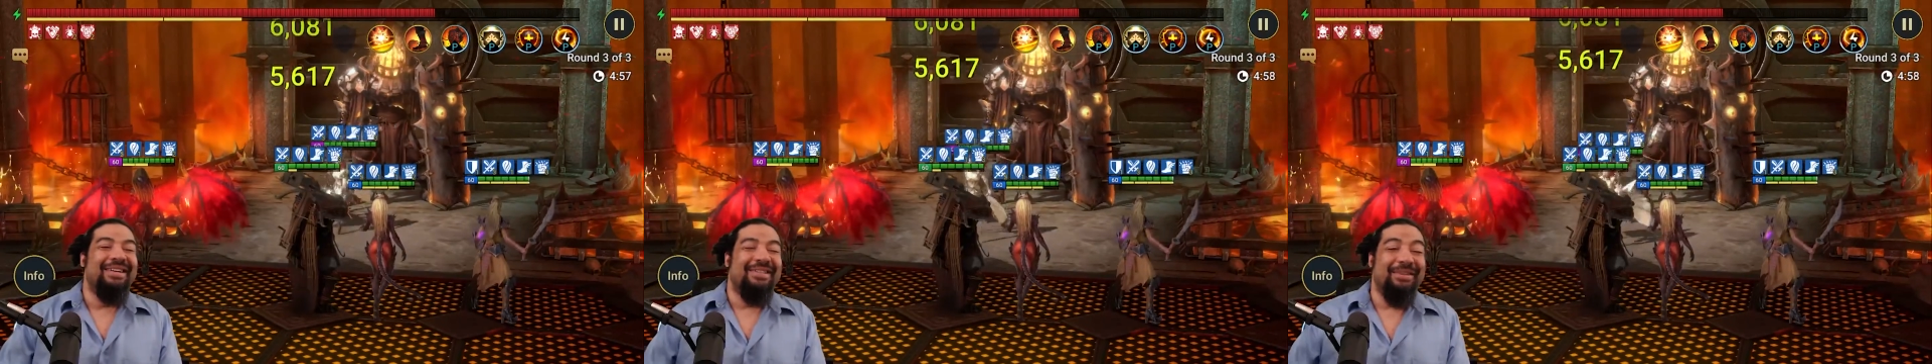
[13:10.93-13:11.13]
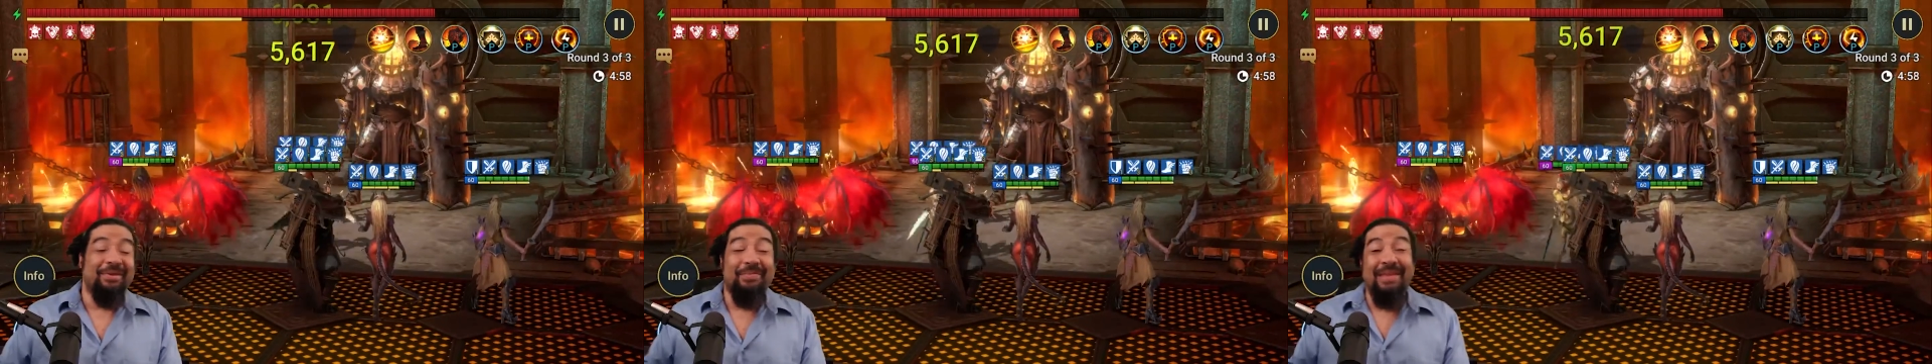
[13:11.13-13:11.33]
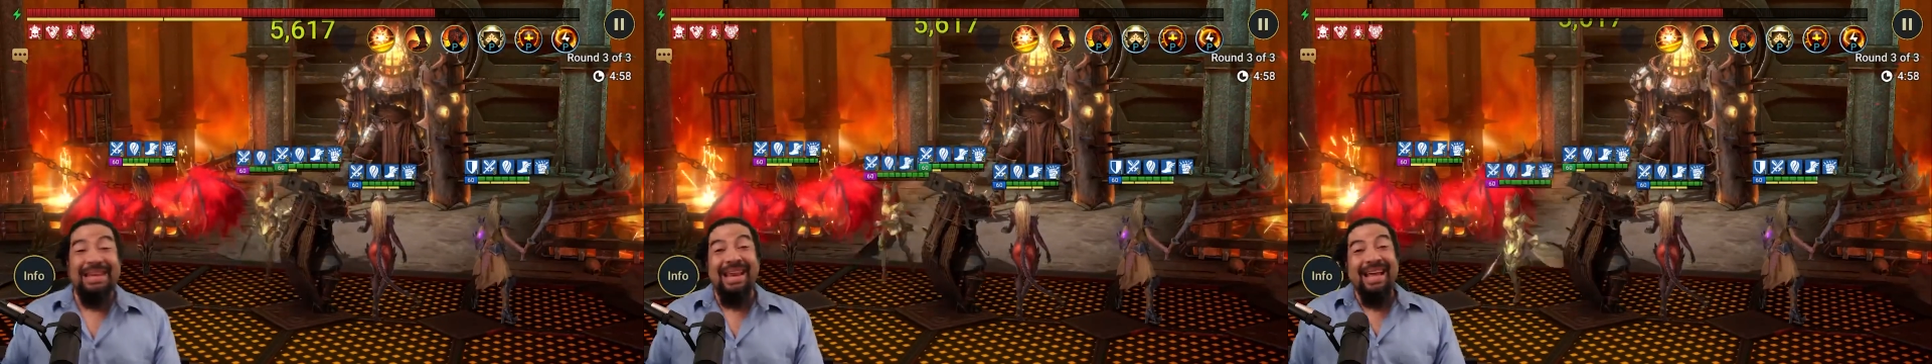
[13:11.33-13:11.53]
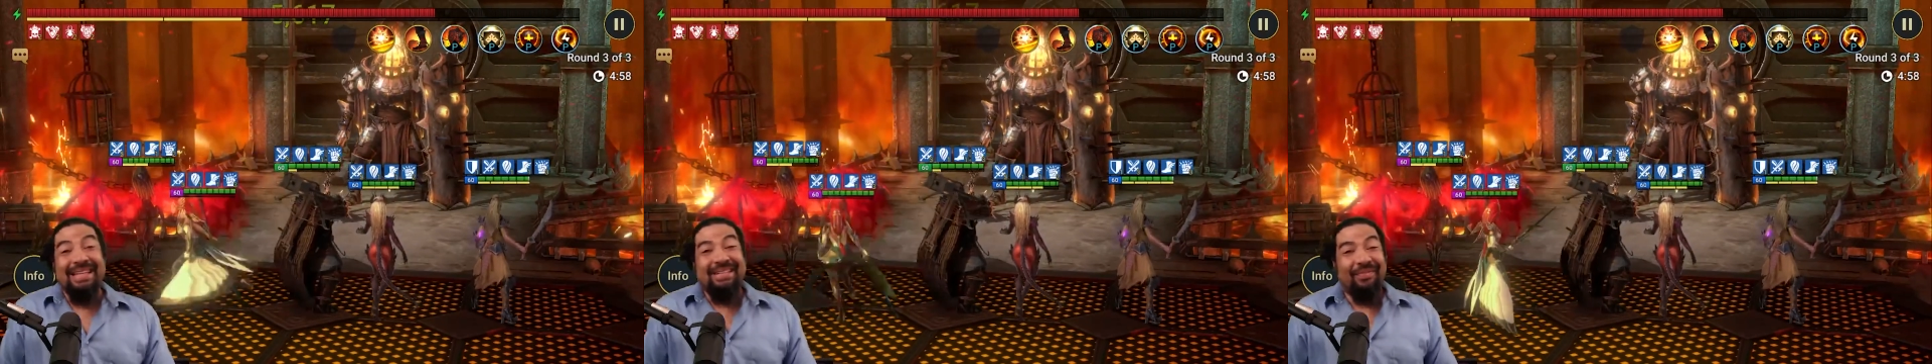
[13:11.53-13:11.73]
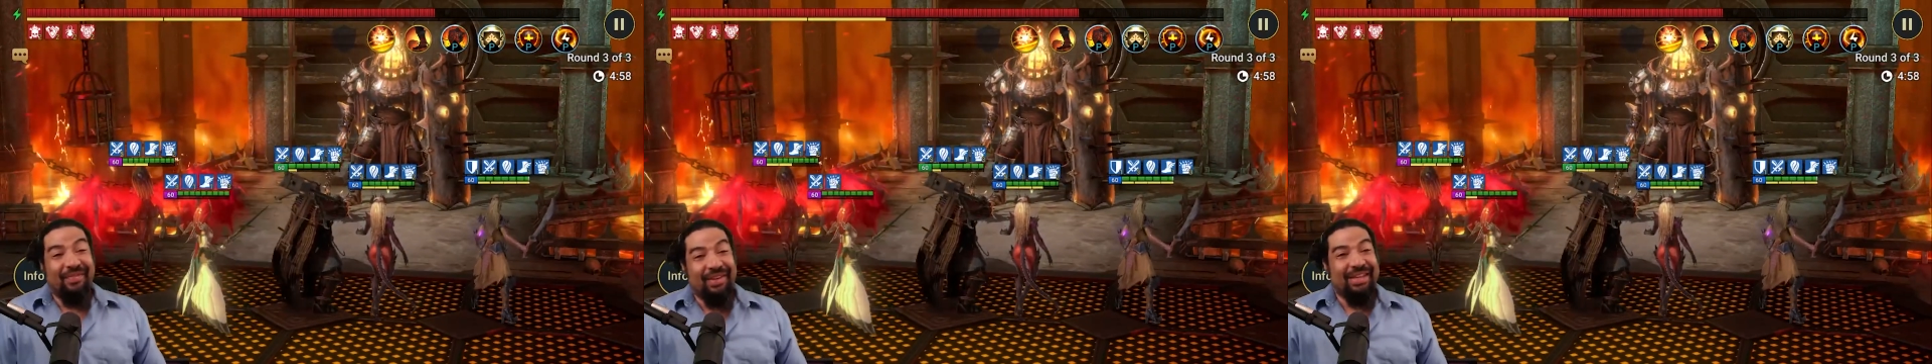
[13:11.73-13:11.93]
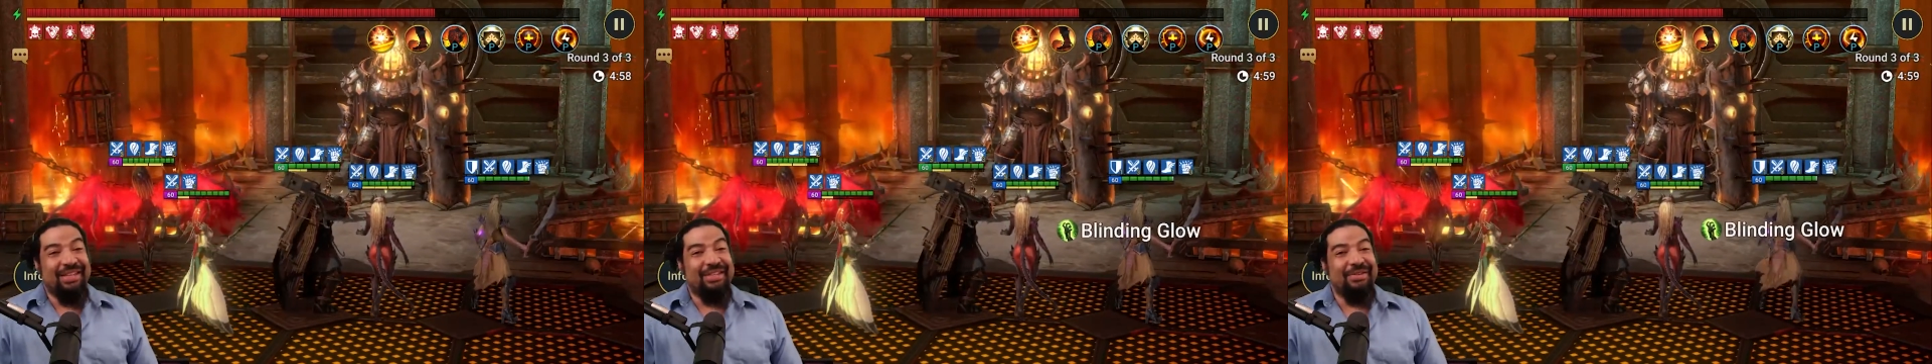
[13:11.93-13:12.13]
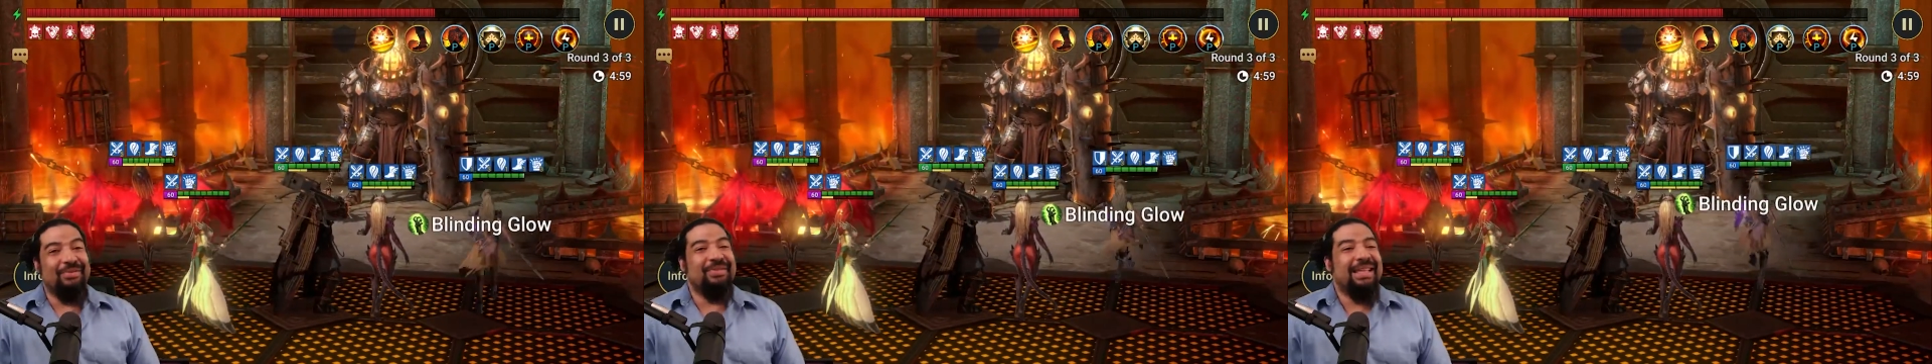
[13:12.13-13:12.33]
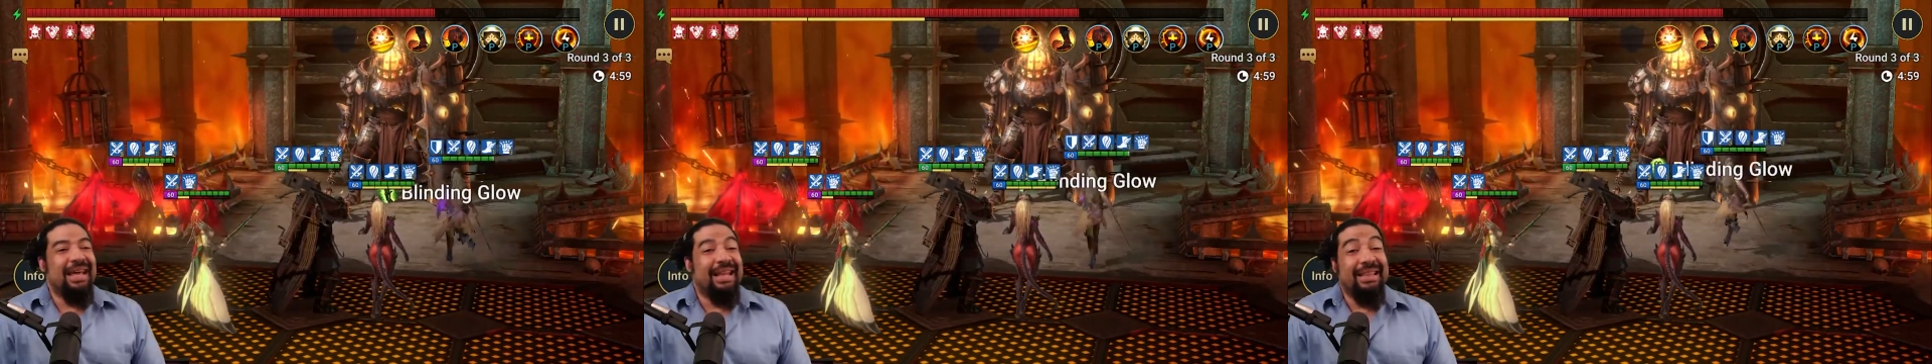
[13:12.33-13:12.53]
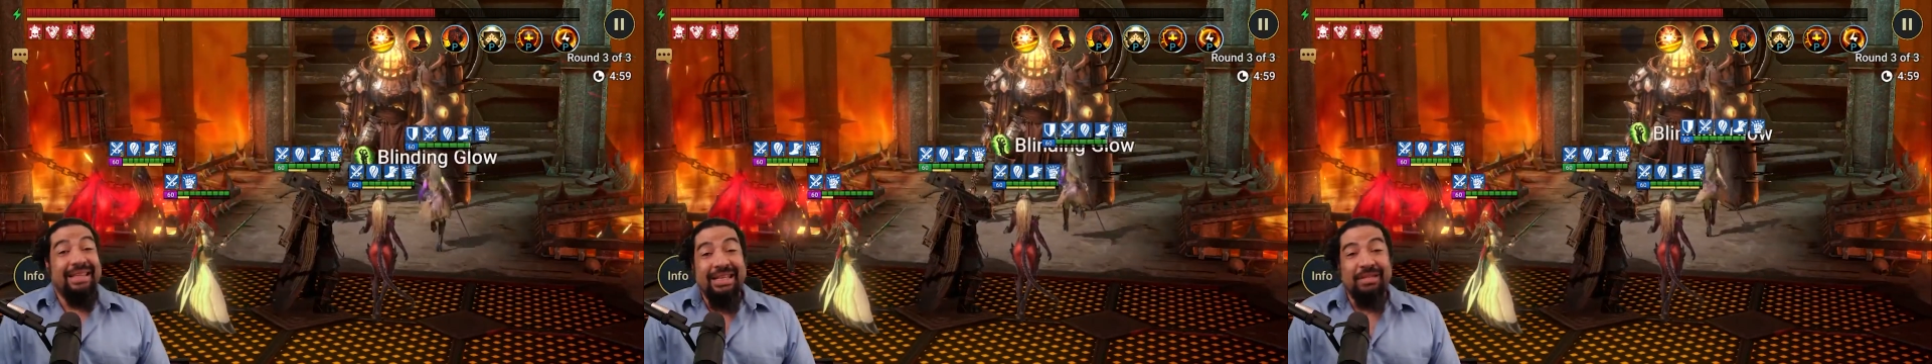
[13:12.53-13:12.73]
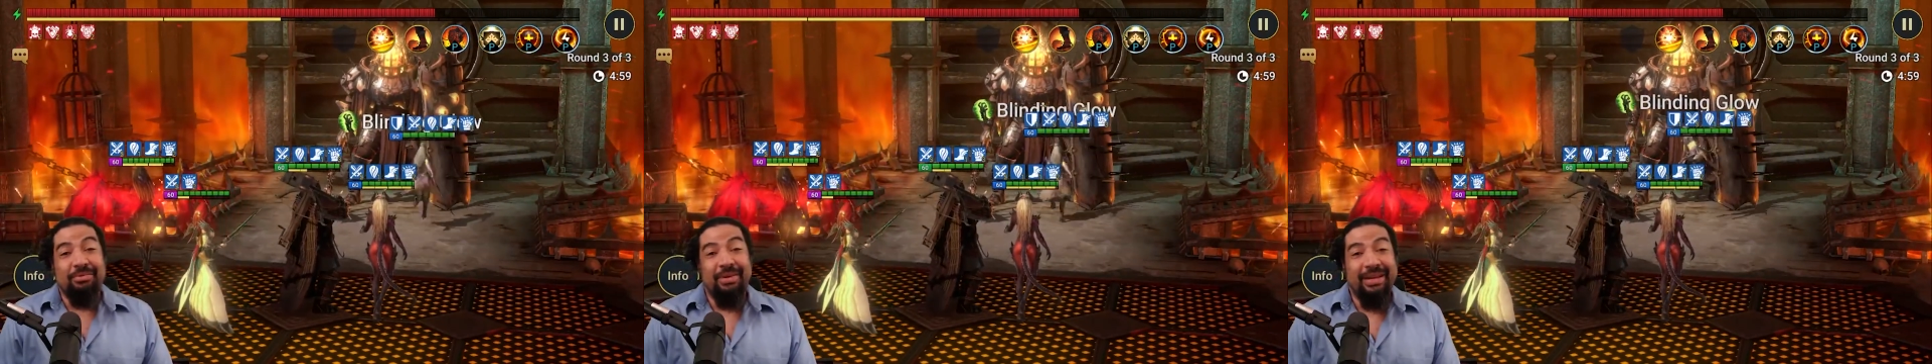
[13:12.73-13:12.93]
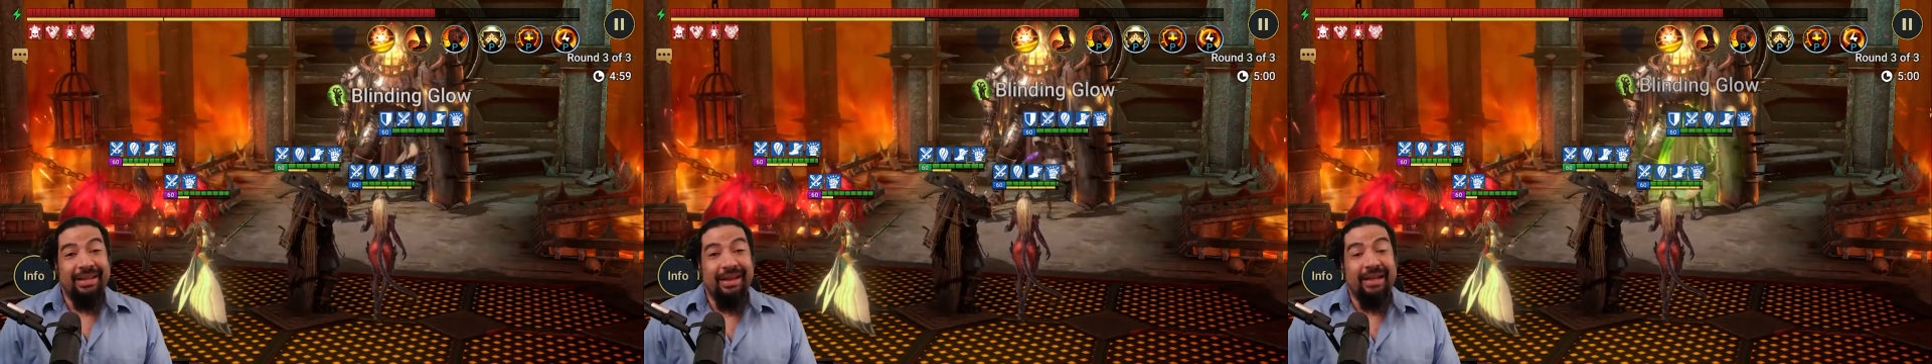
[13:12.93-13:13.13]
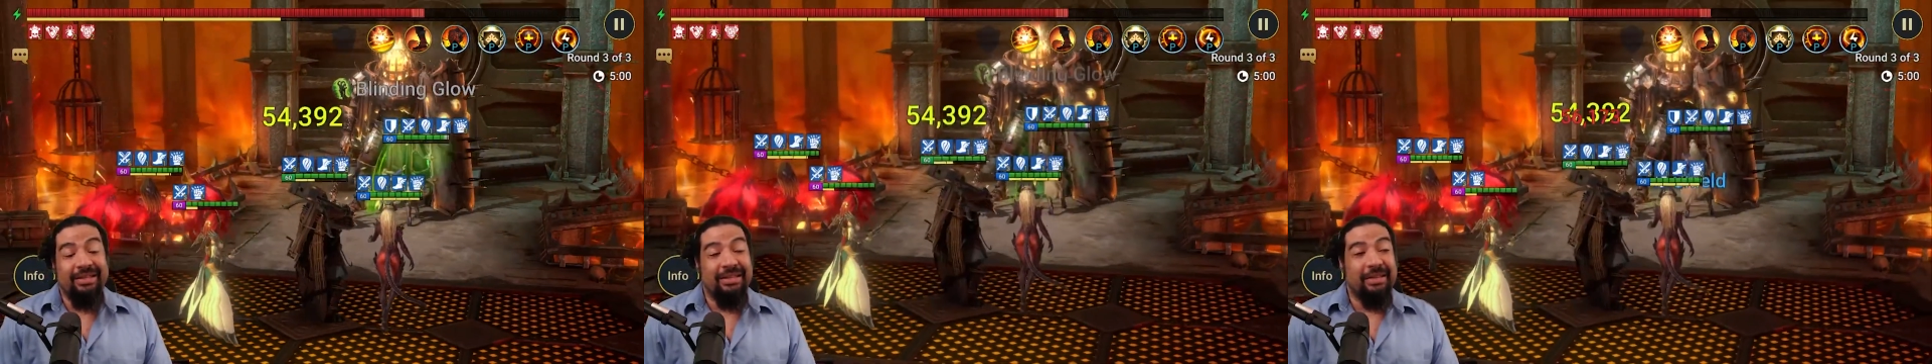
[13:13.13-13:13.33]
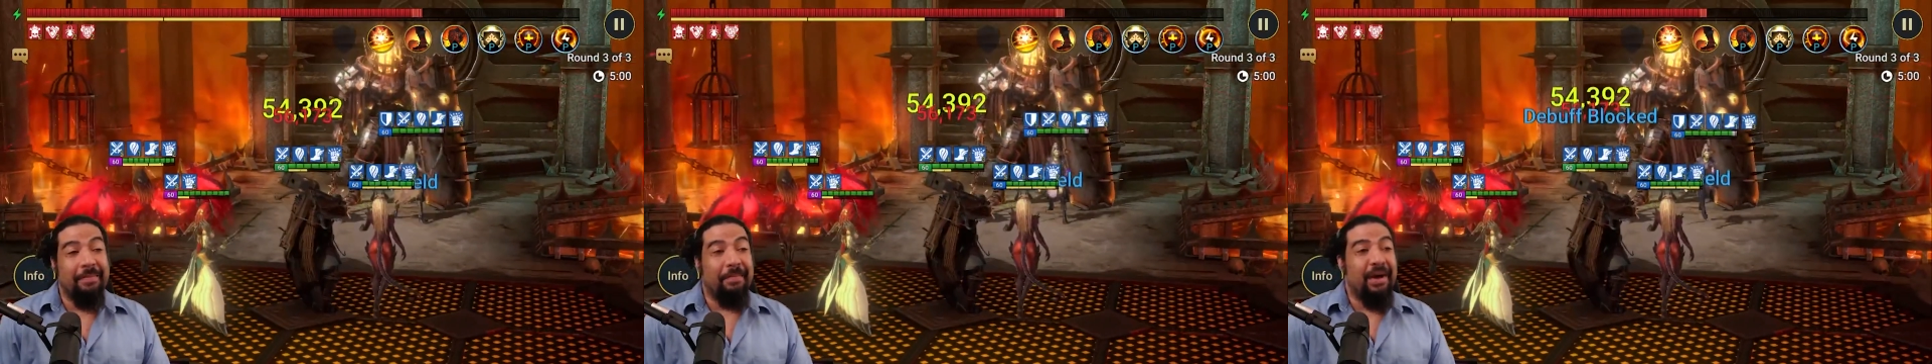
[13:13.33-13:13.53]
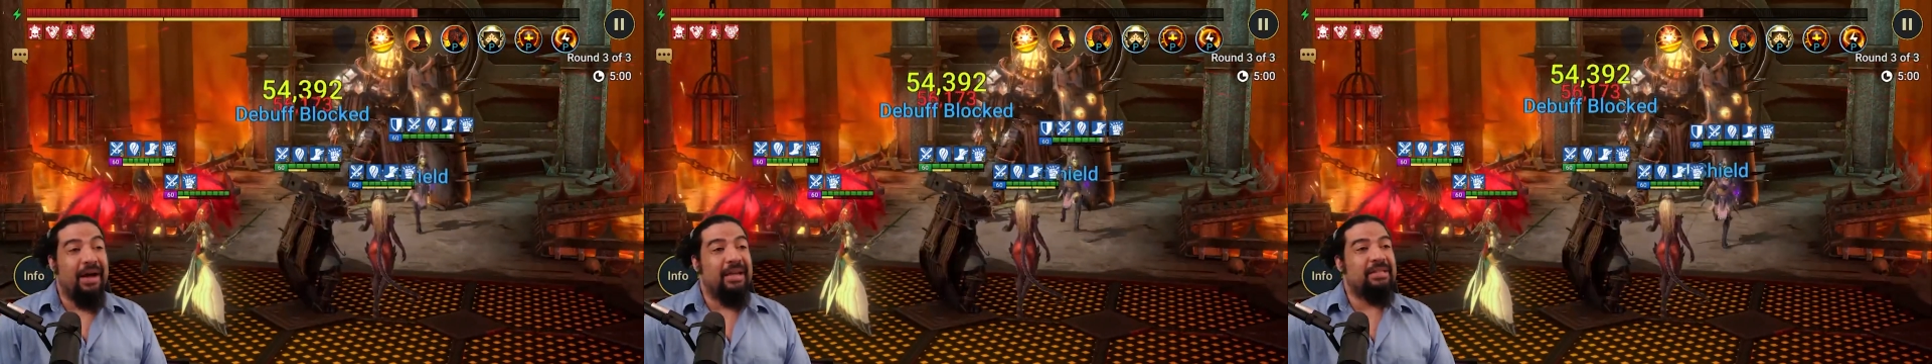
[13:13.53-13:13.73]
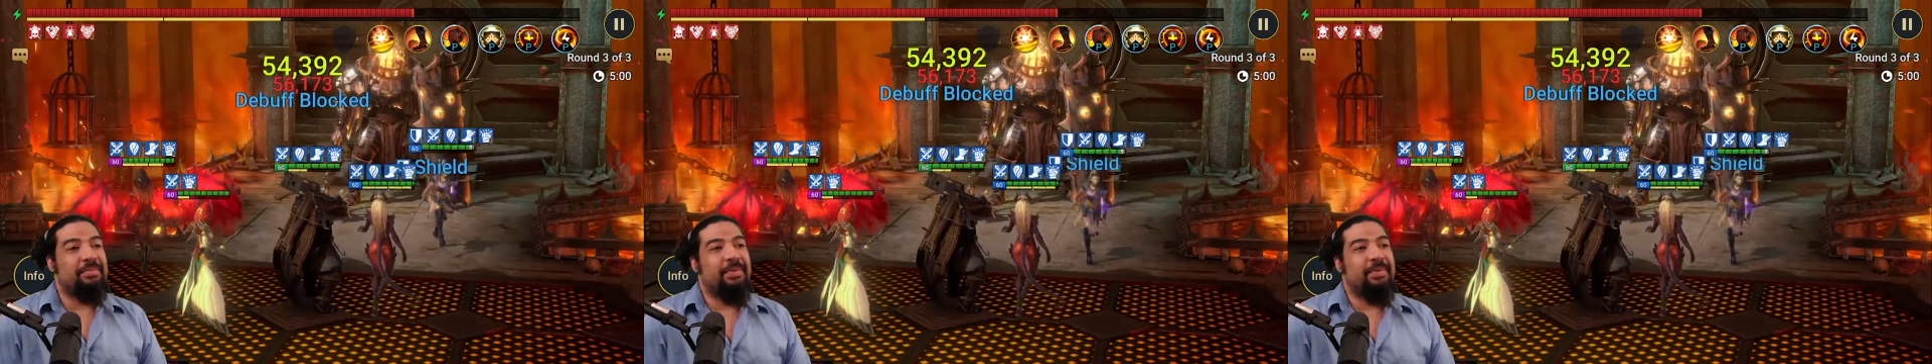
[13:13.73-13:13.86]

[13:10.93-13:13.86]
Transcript: So it'd be nice if he could use that at least when he got to the boss,